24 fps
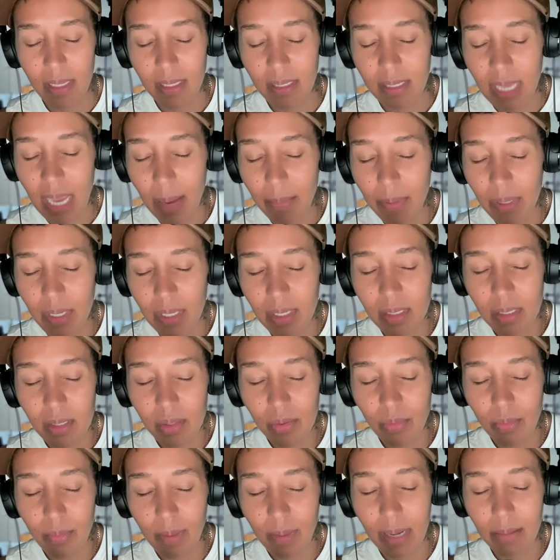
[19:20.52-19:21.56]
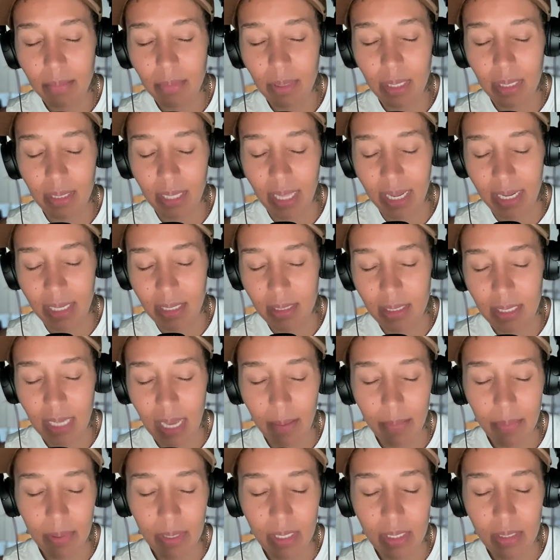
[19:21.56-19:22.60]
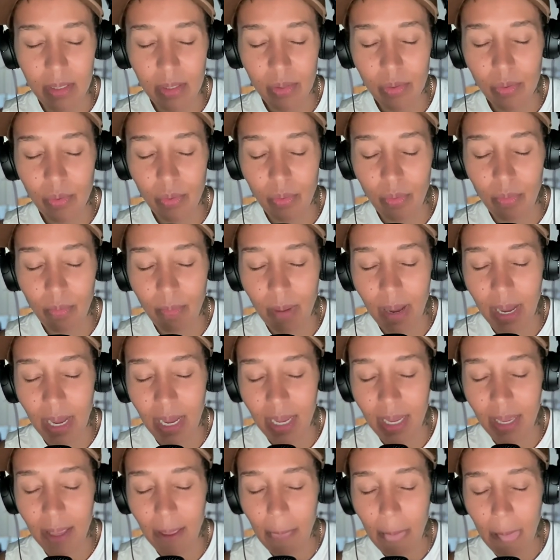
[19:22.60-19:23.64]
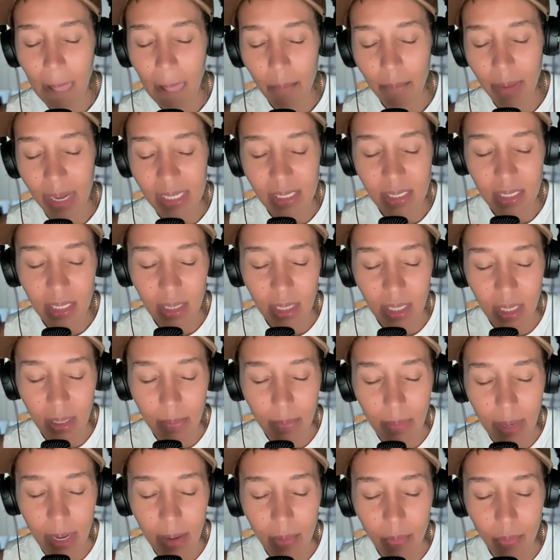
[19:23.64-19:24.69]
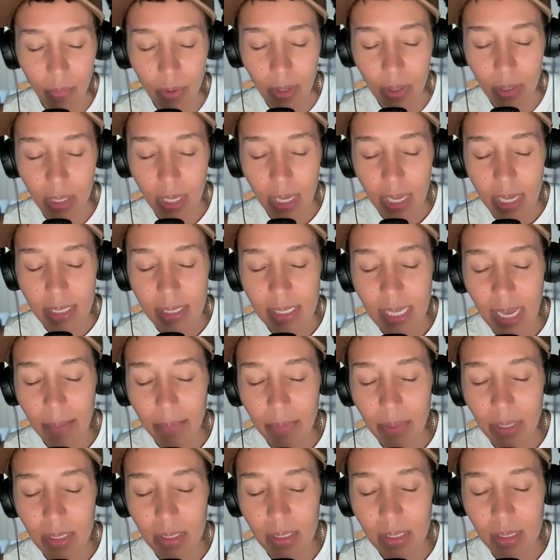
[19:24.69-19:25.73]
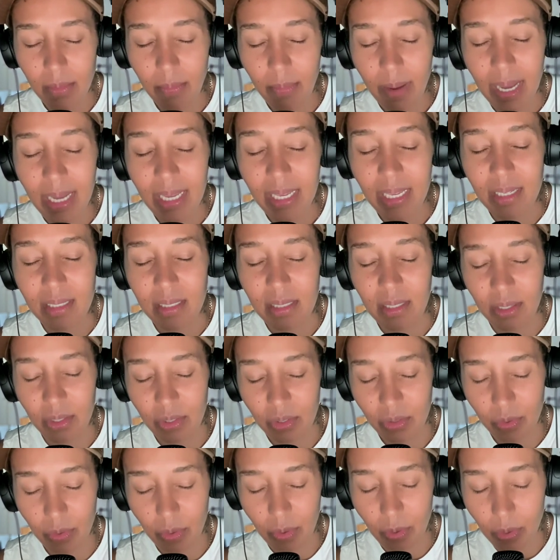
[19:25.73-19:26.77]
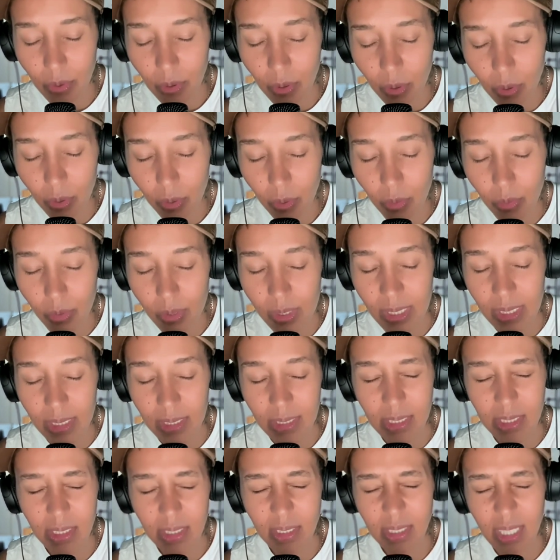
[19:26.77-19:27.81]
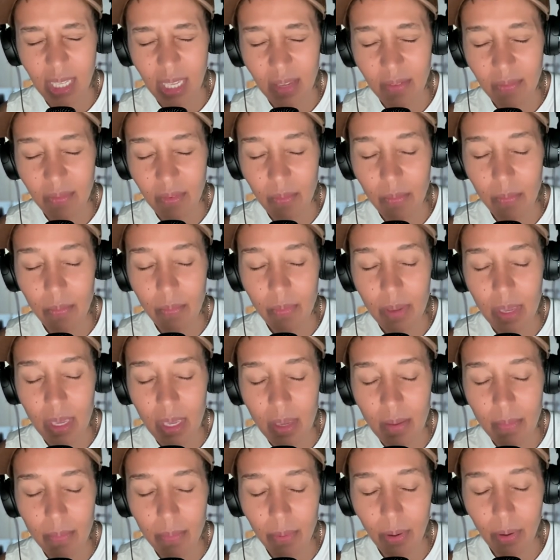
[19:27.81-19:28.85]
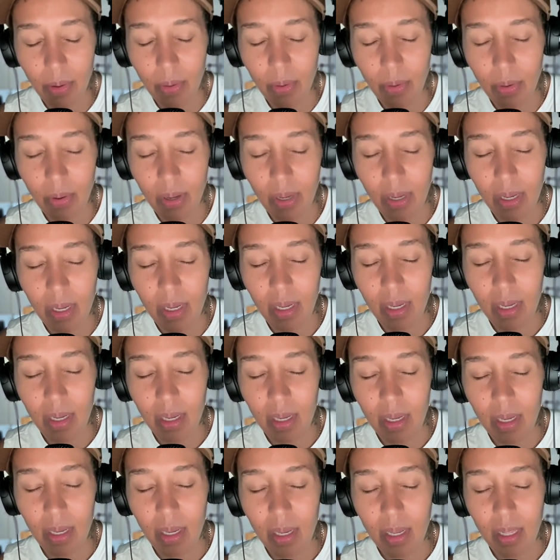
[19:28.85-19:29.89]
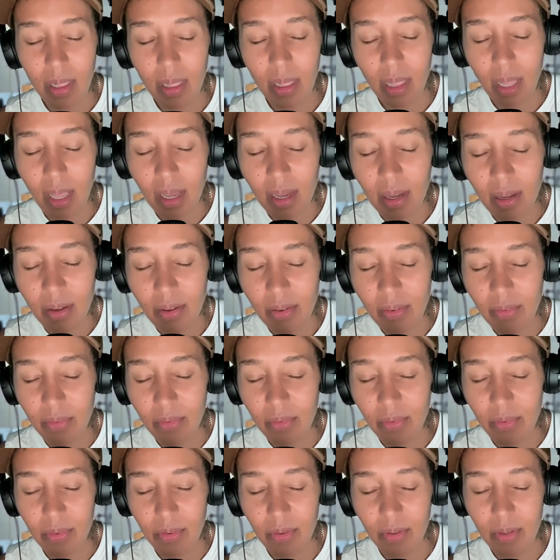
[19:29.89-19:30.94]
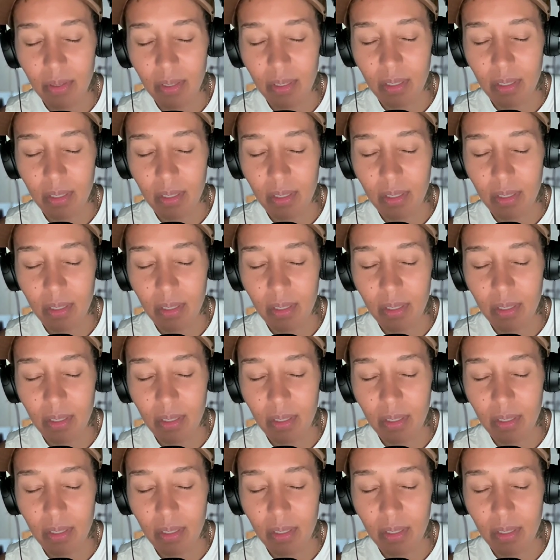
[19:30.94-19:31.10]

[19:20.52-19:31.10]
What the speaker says: tapping into my bloodline, tapping into my mycelium network, tapping into my ancestral codes, and just giving people love,